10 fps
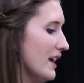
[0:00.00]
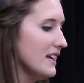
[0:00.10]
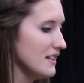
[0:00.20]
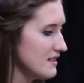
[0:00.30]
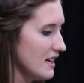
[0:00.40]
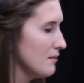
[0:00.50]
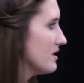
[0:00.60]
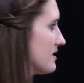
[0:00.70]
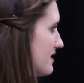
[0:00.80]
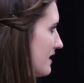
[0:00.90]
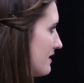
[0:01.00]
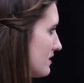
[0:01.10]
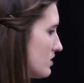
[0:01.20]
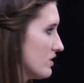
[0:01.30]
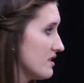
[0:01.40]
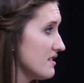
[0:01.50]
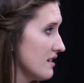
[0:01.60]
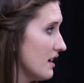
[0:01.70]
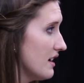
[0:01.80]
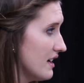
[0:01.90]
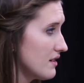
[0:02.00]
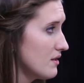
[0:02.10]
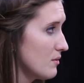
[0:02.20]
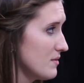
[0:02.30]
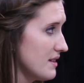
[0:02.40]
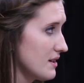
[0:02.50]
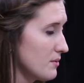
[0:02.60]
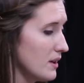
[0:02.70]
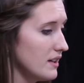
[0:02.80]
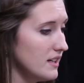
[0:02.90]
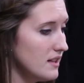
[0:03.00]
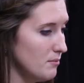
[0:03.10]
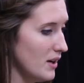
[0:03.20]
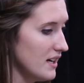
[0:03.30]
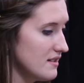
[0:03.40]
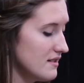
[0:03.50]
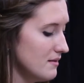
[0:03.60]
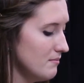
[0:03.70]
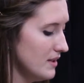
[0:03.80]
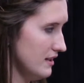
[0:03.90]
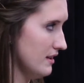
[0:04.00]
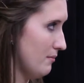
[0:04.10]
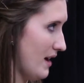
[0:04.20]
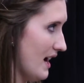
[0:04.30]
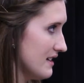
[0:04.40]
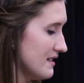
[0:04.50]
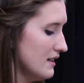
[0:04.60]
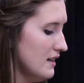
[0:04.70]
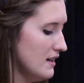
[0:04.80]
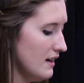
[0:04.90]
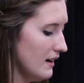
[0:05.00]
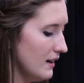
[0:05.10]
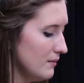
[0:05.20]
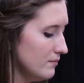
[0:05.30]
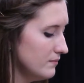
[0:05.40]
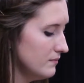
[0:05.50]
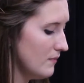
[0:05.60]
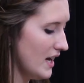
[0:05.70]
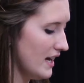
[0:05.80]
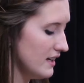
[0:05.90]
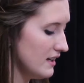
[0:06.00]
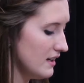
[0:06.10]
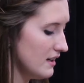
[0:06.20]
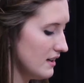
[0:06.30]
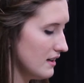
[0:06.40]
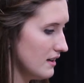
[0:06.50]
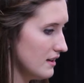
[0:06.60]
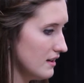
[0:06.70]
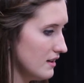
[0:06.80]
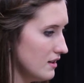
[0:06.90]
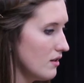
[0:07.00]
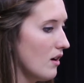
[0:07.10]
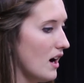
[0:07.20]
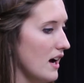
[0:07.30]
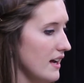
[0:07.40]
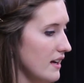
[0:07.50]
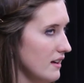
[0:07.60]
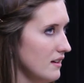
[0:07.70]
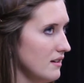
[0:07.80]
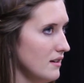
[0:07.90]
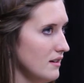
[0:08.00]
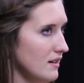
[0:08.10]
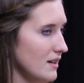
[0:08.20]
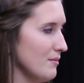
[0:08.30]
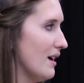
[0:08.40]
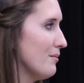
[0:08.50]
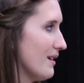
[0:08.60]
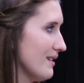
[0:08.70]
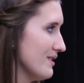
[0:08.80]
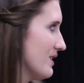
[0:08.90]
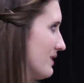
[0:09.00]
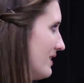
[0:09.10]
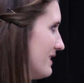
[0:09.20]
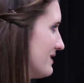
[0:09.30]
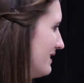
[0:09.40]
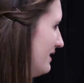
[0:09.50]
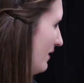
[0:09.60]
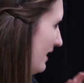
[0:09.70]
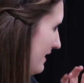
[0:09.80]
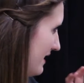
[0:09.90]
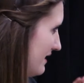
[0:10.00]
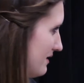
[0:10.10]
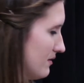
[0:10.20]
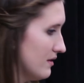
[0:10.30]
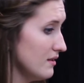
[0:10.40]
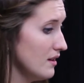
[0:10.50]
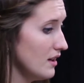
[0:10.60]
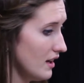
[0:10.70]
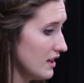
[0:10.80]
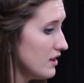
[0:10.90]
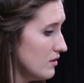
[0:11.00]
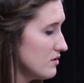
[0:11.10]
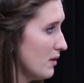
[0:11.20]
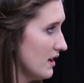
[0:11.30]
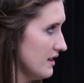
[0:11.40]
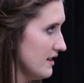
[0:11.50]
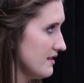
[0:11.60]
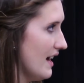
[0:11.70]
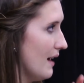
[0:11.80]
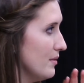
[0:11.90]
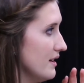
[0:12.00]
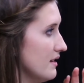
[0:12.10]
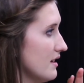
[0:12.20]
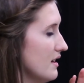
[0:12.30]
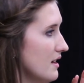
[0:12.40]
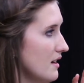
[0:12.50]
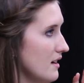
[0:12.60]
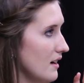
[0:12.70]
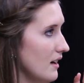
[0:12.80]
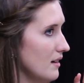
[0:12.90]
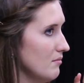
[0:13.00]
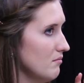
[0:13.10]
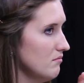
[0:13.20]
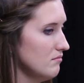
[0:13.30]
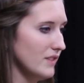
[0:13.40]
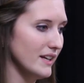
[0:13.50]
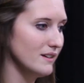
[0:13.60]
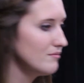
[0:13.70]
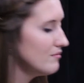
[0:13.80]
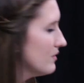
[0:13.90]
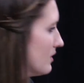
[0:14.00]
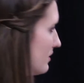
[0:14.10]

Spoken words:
blanket statement to say that the church has not handled homosexuality the best in the past. And, I am not part of the generation. I think a huge part of this happened like